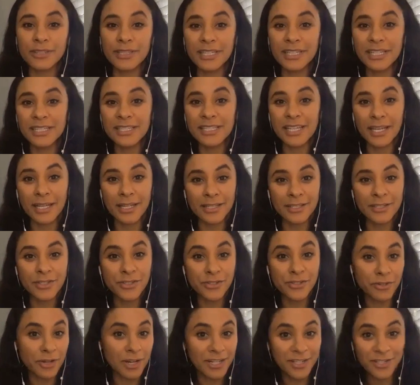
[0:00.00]
on
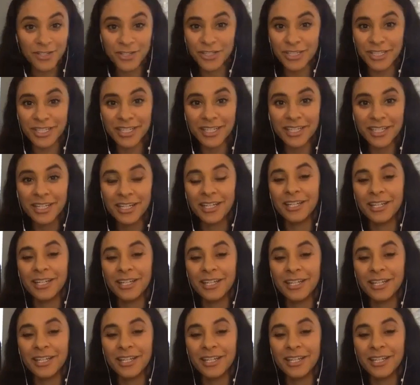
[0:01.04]
LinkedIn, strangely.